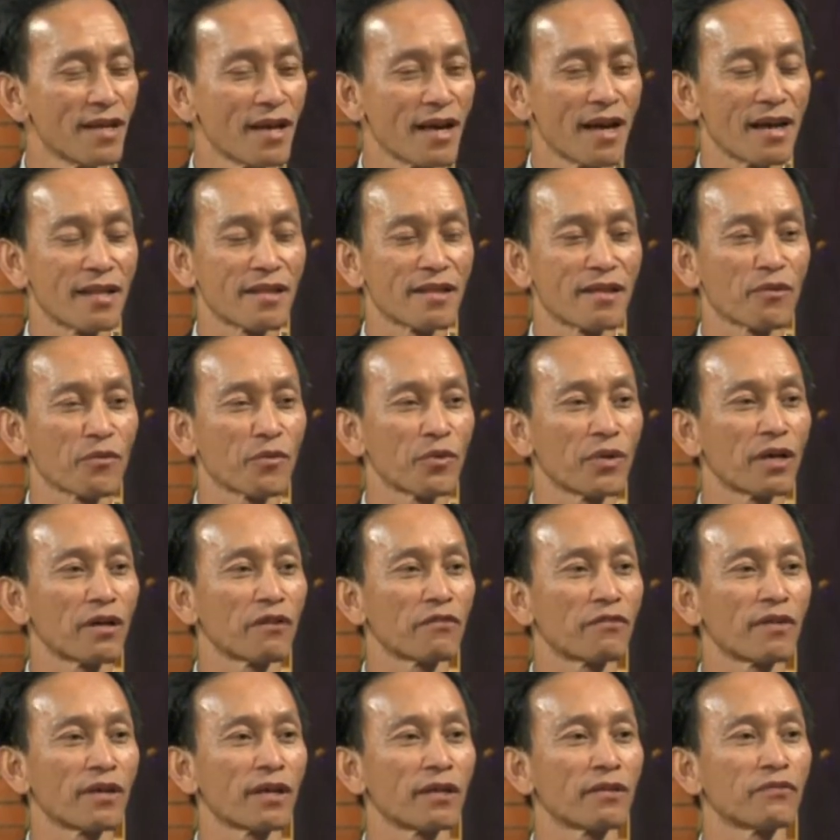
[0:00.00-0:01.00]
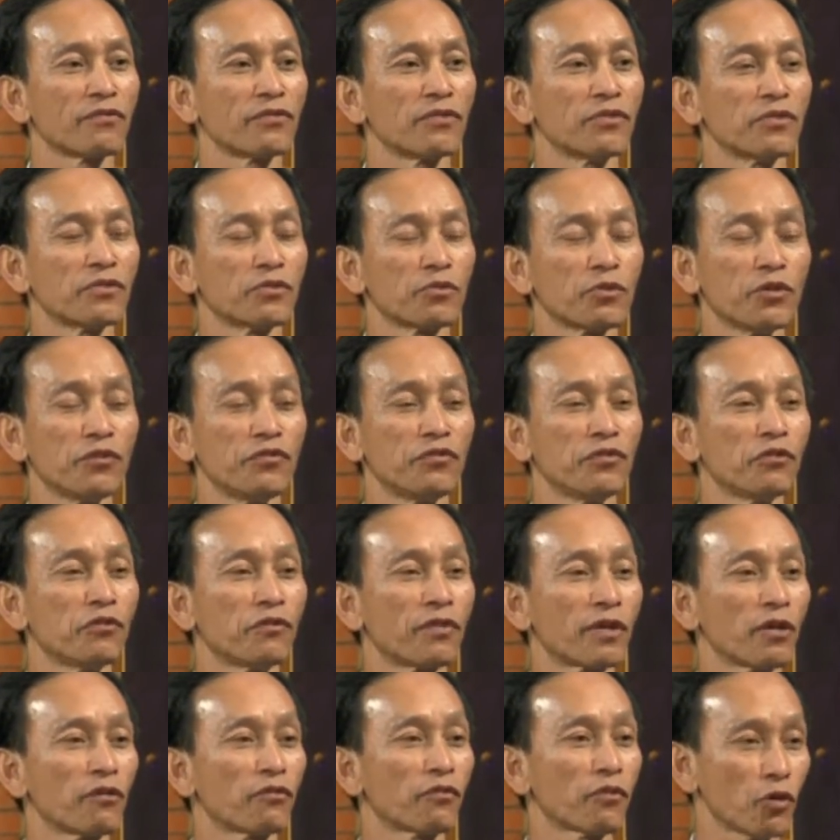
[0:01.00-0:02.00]
I think we feel
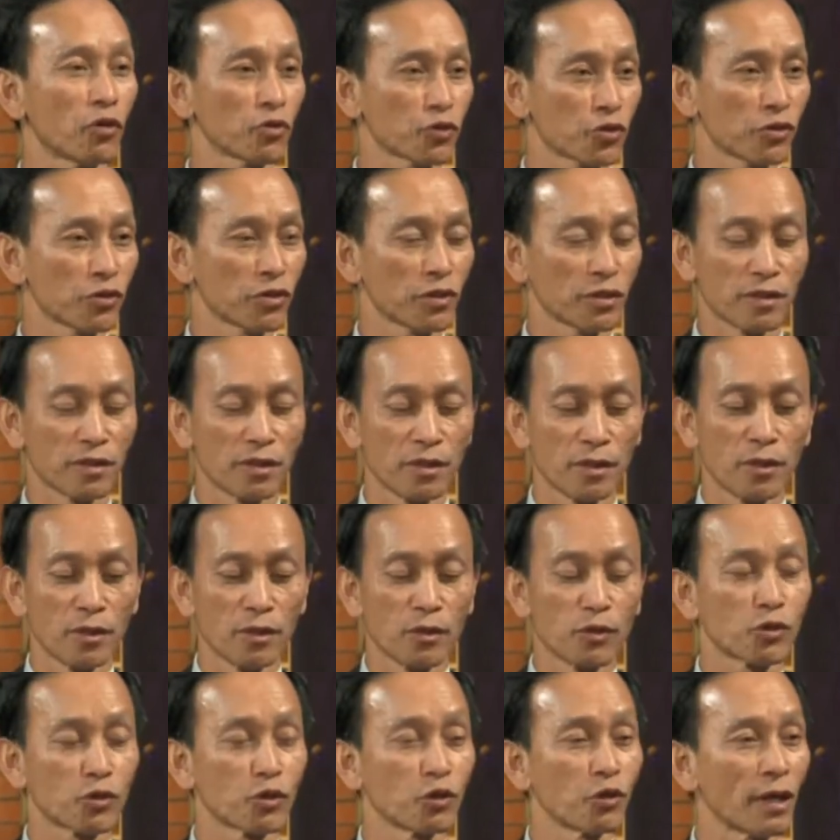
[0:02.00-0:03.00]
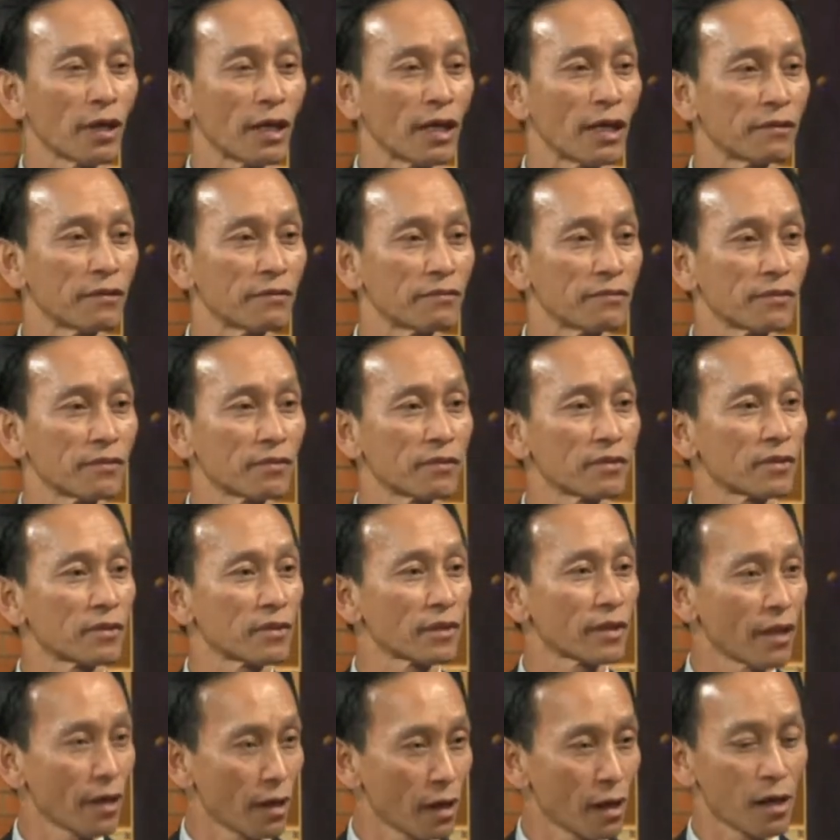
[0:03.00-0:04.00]
very fortunate to have
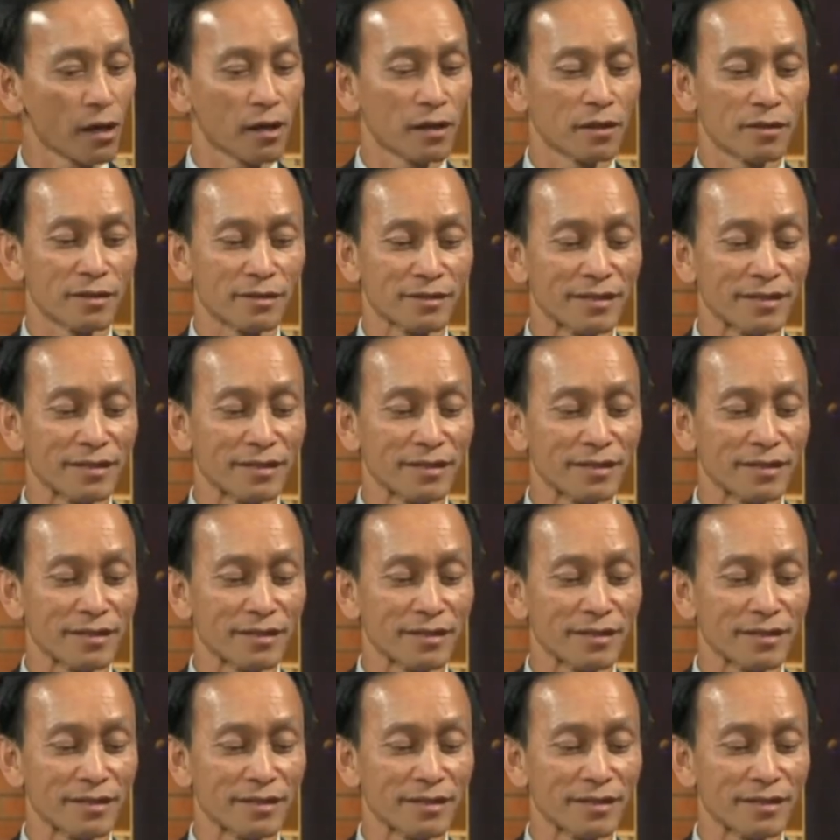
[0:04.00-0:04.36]
young,